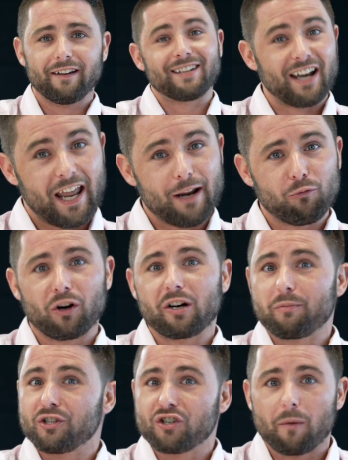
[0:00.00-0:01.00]
Today we're going to
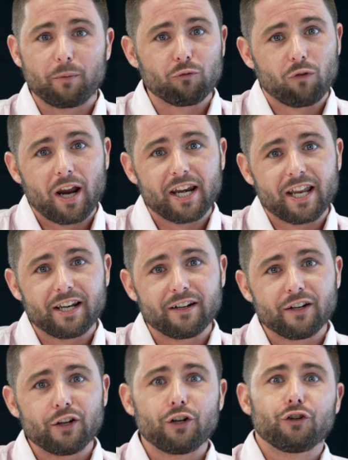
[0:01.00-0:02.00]
be jumping right in